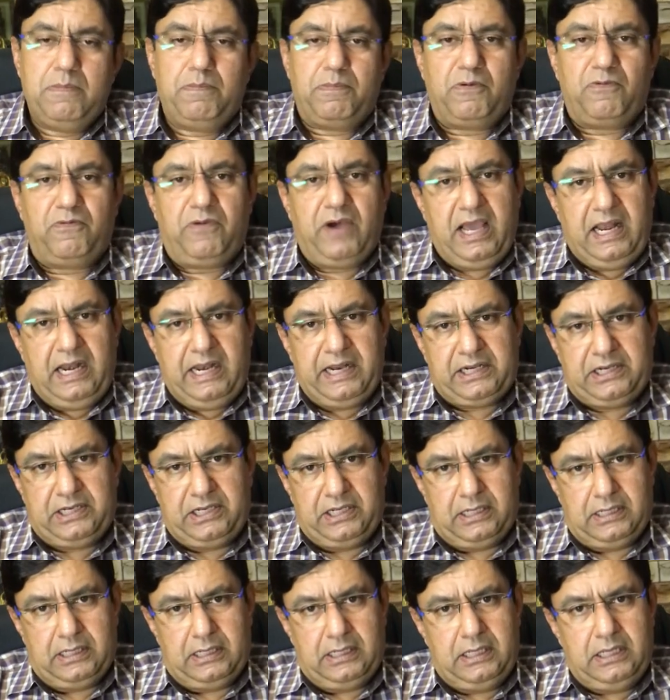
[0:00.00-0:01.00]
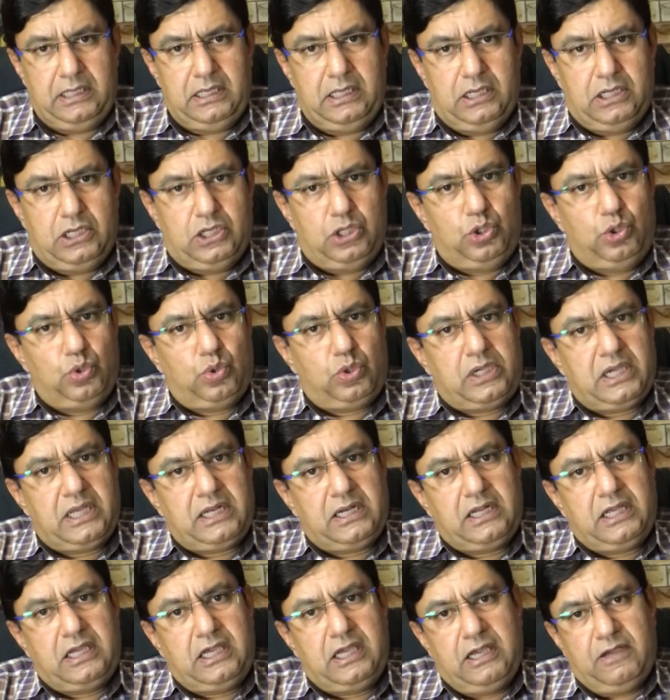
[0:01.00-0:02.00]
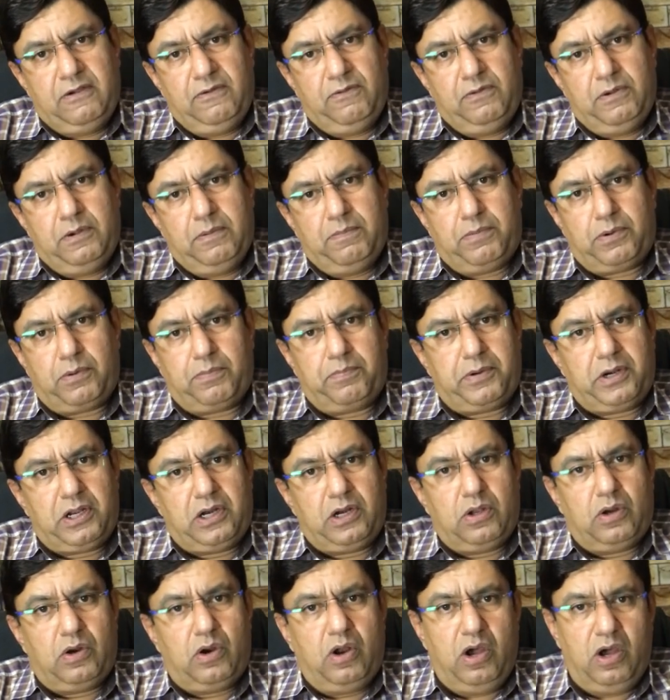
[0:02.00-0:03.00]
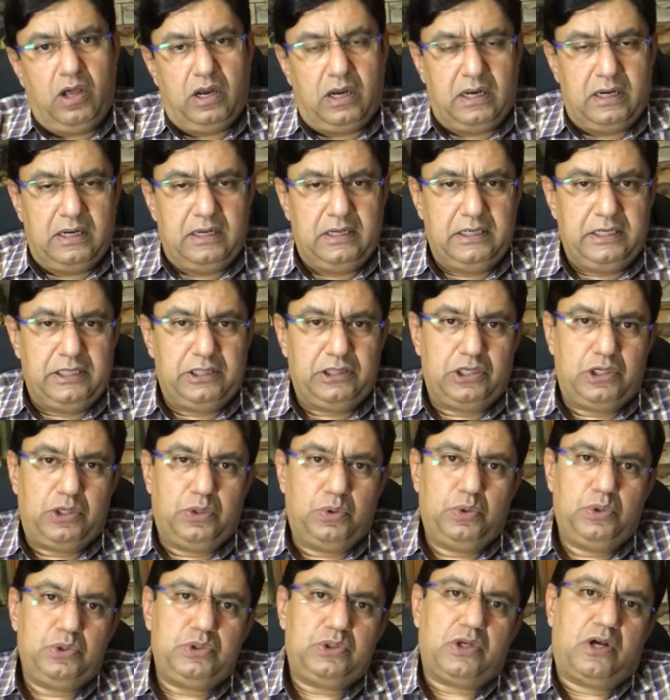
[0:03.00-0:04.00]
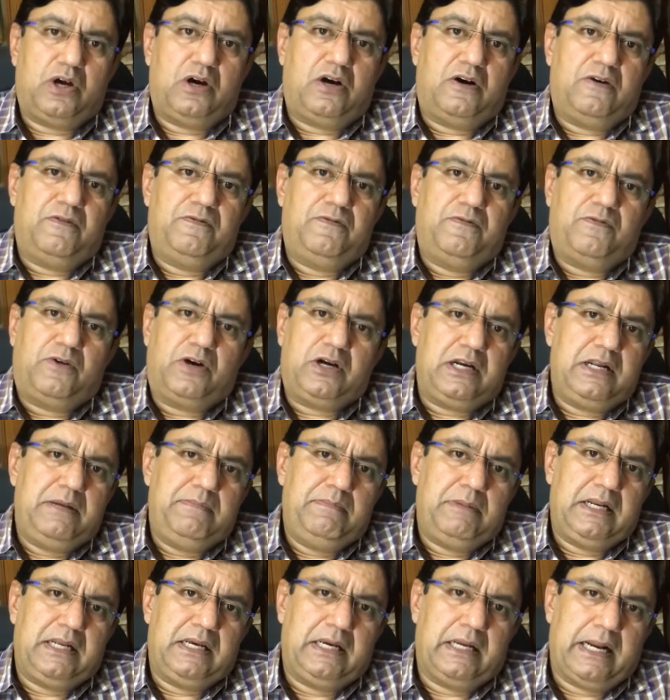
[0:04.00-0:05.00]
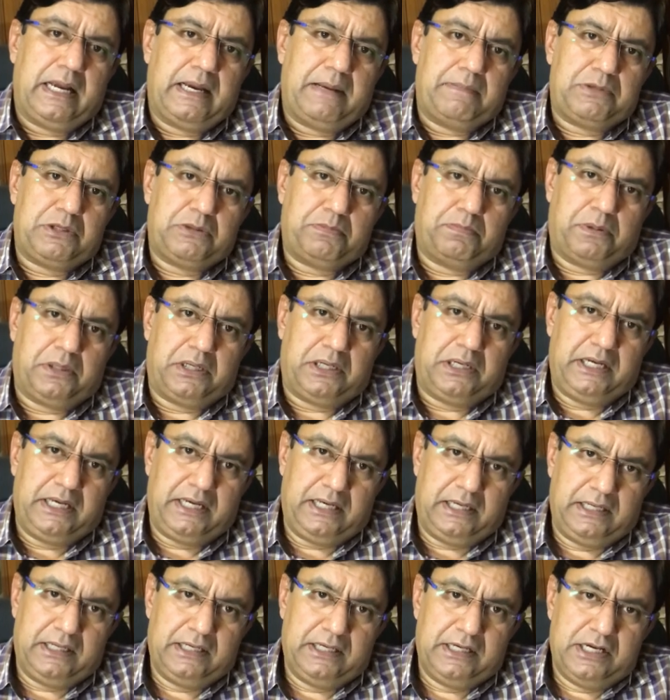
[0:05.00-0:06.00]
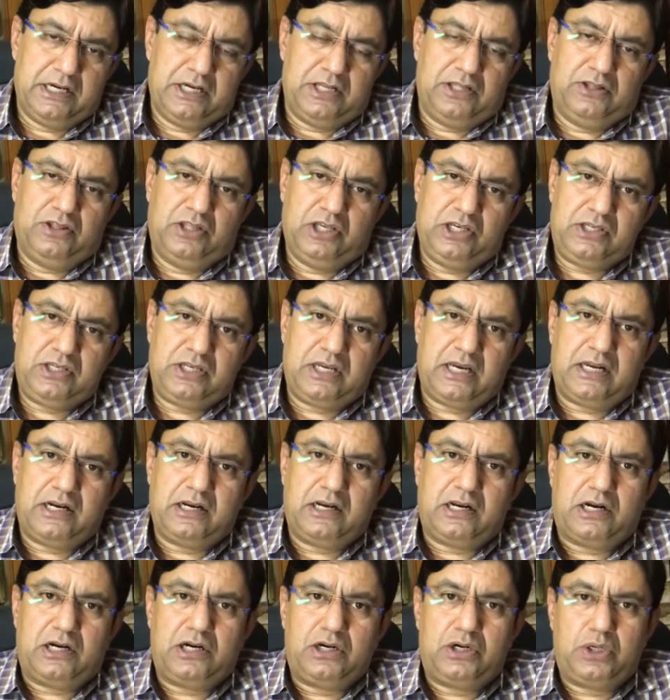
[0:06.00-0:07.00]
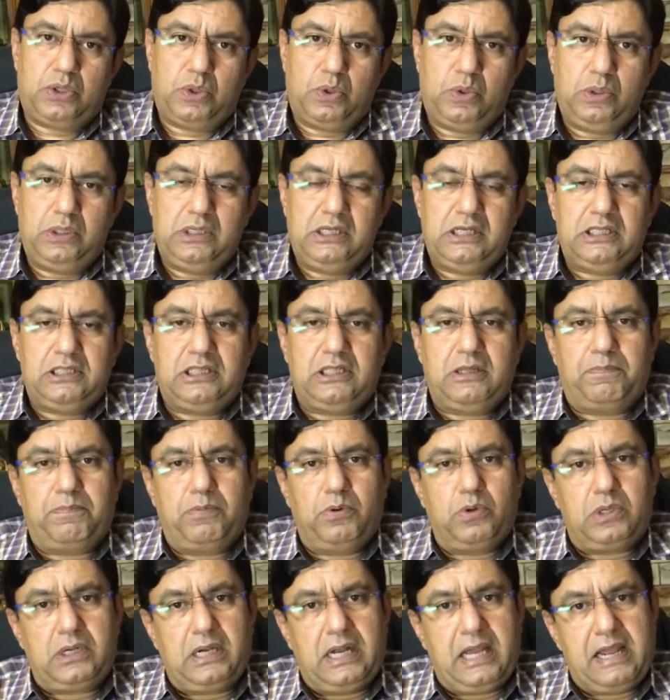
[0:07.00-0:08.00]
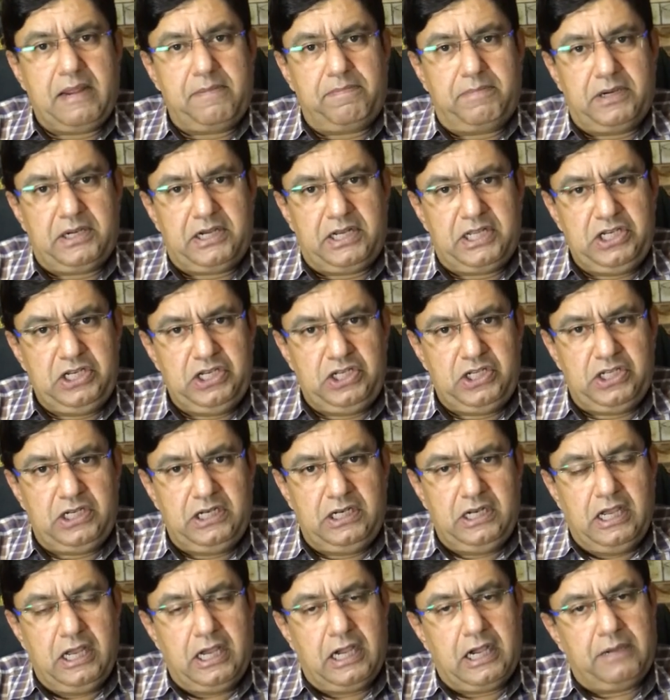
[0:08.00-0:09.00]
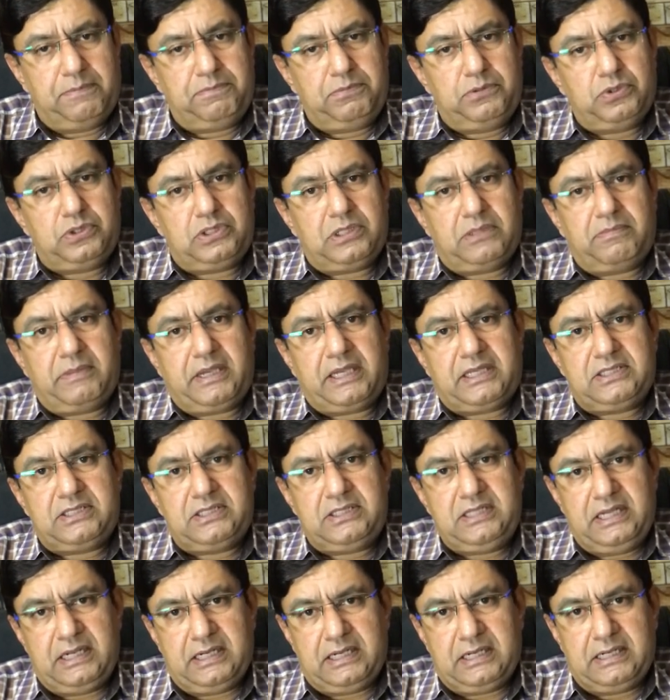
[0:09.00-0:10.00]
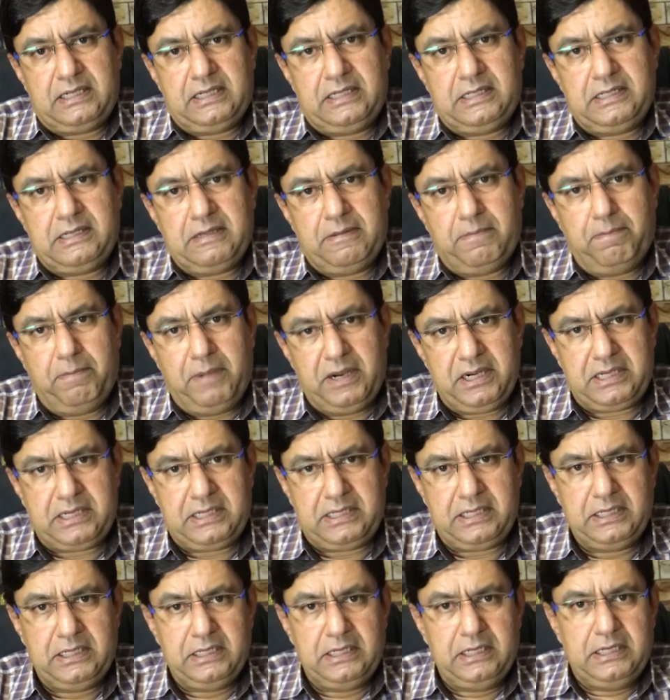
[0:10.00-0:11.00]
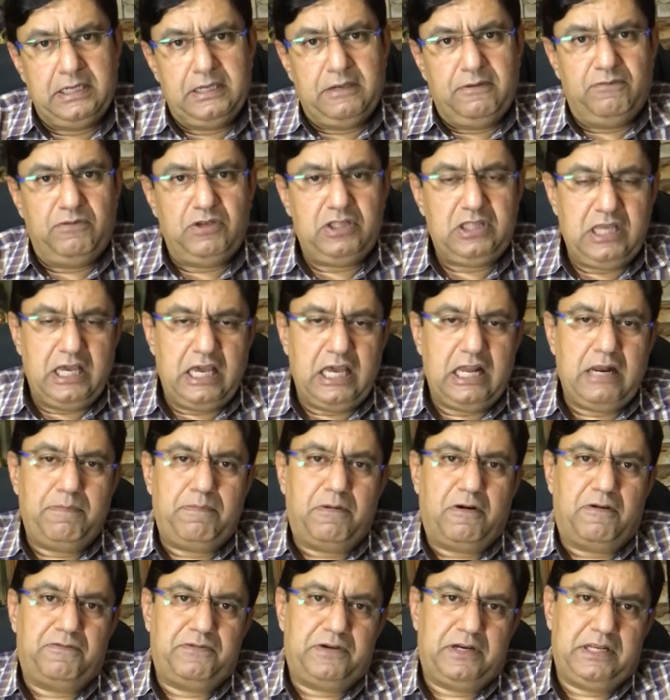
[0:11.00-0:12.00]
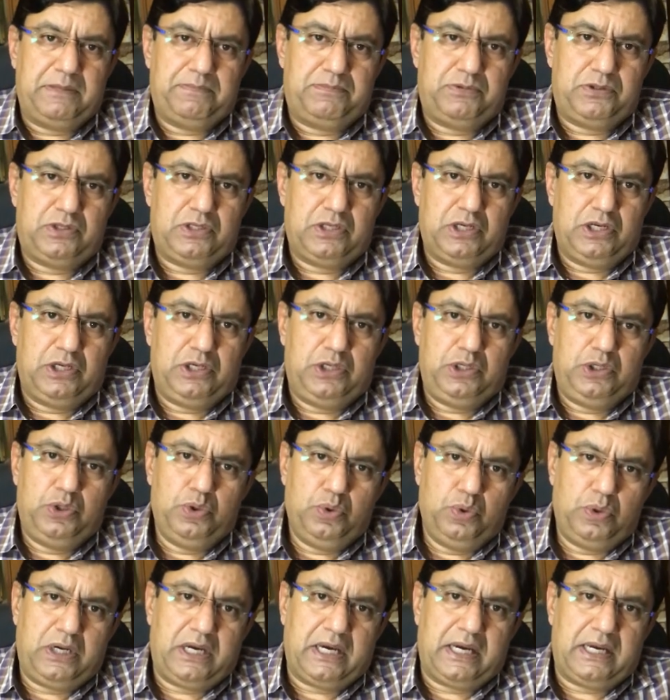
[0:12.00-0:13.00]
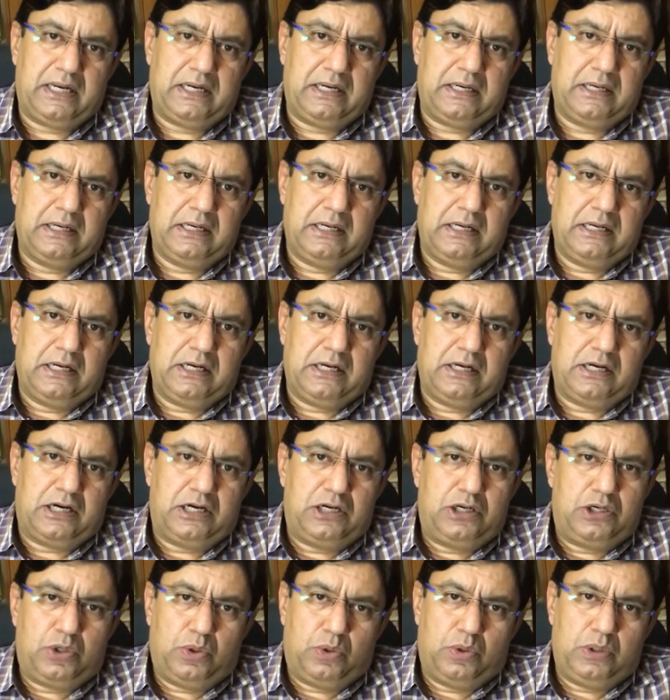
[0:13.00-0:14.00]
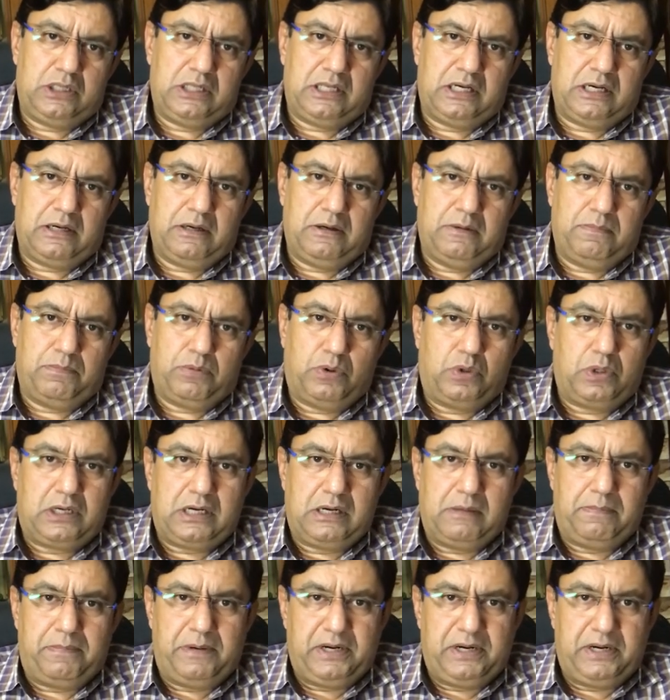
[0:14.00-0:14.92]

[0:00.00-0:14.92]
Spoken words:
Prophylactically, you can give propranolol in the dose of 40 milligrams per day. This can control the portal hypertension up to some extent. But with the help of TIPS, you can control the portal